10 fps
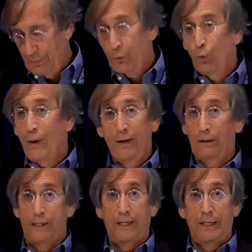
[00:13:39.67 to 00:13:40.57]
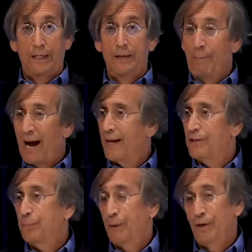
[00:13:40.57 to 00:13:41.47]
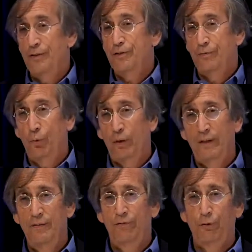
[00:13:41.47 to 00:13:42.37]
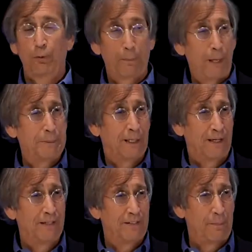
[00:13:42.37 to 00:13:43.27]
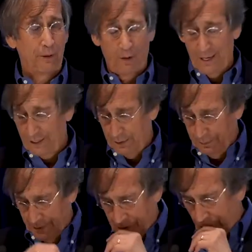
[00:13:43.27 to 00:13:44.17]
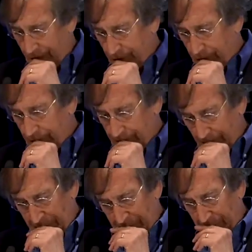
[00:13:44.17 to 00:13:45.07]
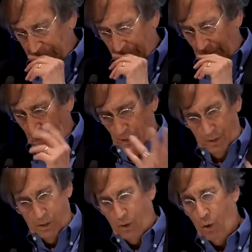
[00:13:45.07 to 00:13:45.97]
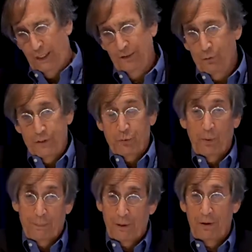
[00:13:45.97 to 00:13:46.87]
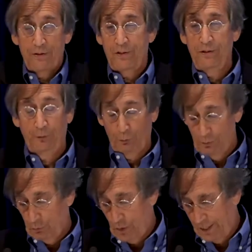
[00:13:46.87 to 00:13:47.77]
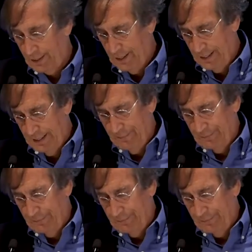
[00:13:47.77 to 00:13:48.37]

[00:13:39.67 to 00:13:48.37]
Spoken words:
But rarely, in my experience of working for Republican and Democratic administrations, all of which were partisan in their own way,